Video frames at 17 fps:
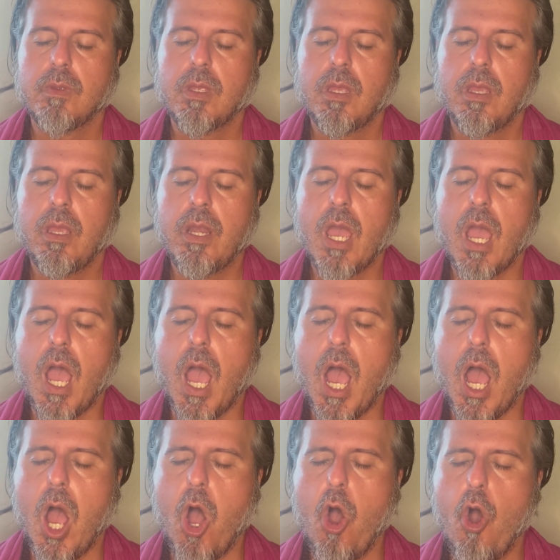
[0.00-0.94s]
And
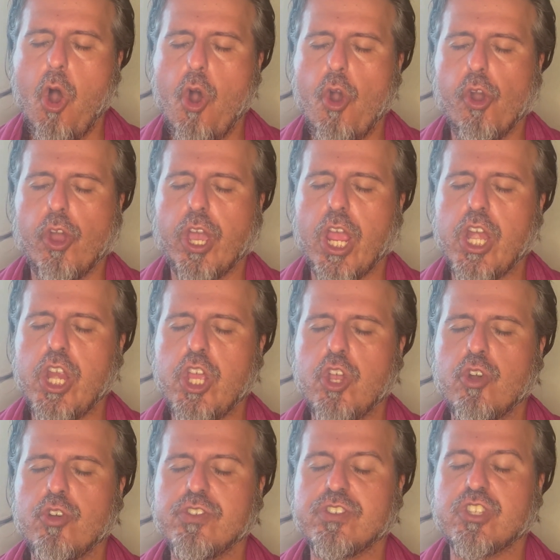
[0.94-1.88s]
how can
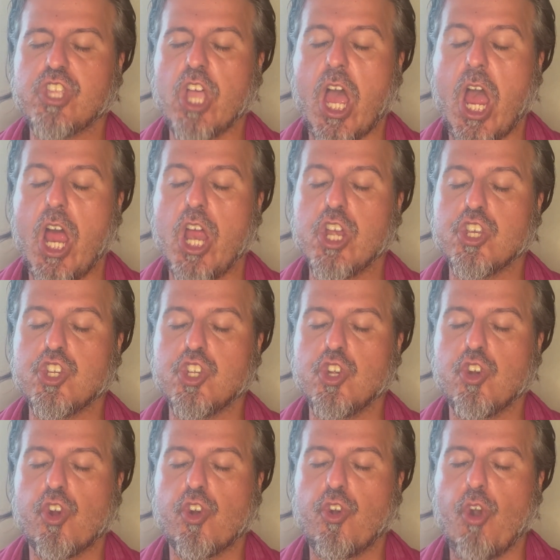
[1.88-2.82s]
you start
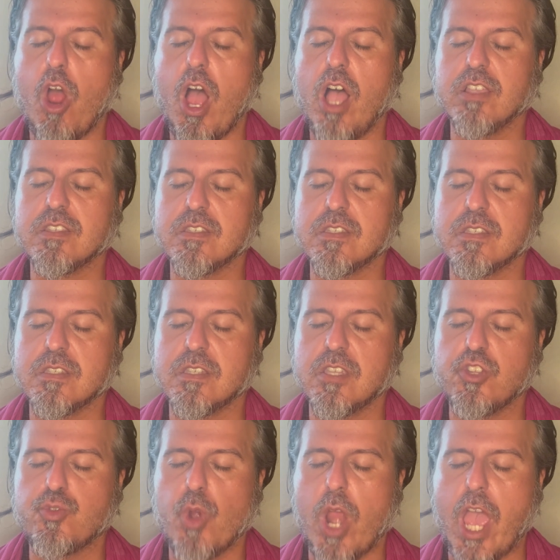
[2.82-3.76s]
to cross
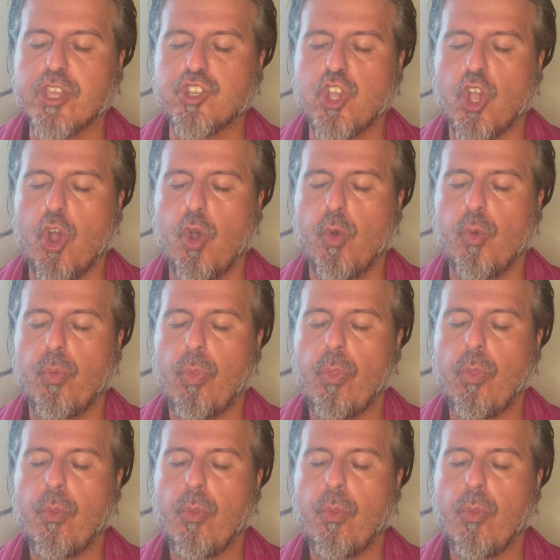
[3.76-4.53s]
the threshold?